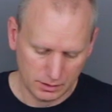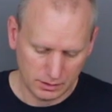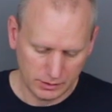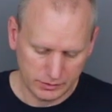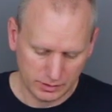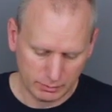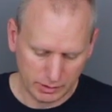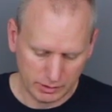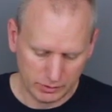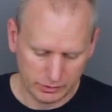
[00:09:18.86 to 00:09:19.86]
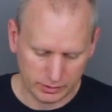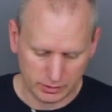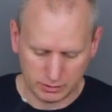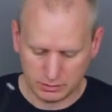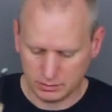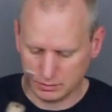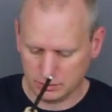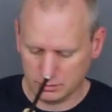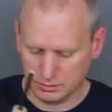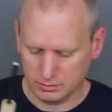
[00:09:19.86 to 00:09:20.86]
Nice thing about using a
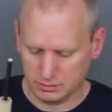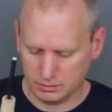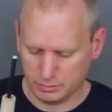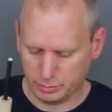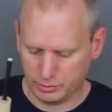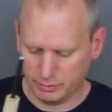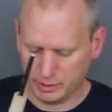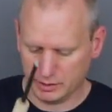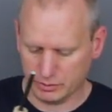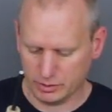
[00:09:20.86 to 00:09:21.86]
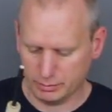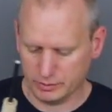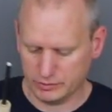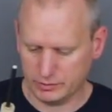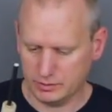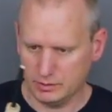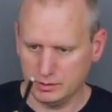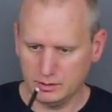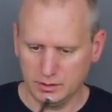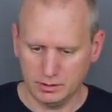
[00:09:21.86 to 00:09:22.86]
pre-made grip is,
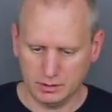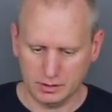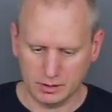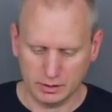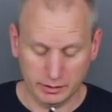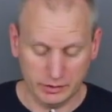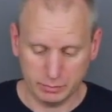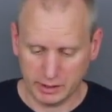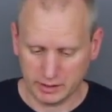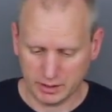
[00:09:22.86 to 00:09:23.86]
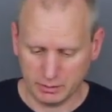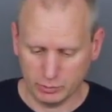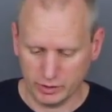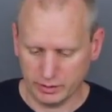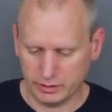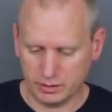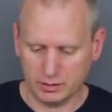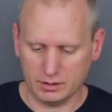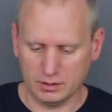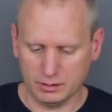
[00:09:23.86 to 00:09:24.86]
at least mine come
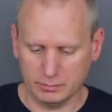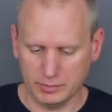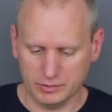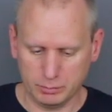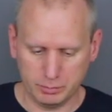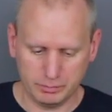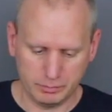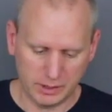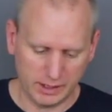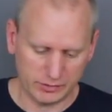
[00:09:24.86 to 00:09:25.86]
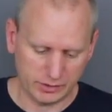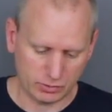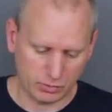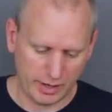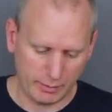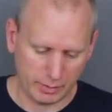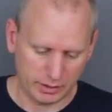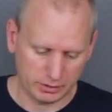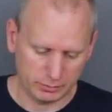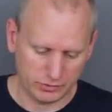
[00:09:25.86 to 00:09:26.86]
with this plastic wrap
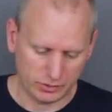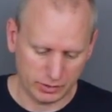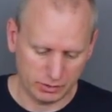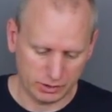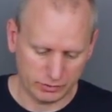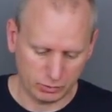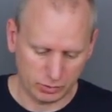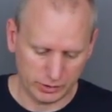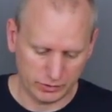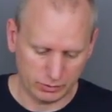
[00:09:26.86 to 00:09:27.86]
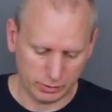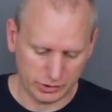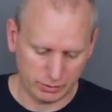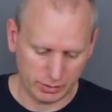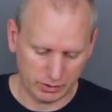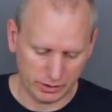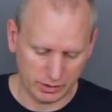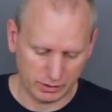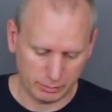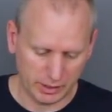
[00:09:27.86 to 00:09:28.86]
on them, so you don't have to worry too much about
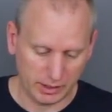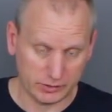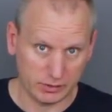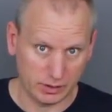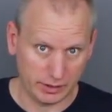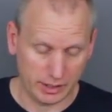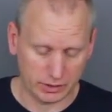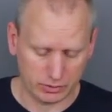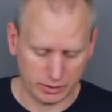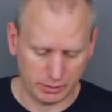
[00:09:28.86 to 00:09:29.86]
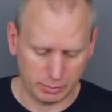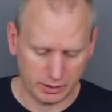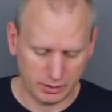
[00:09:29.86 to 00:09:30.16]
getting epoxy on that grip.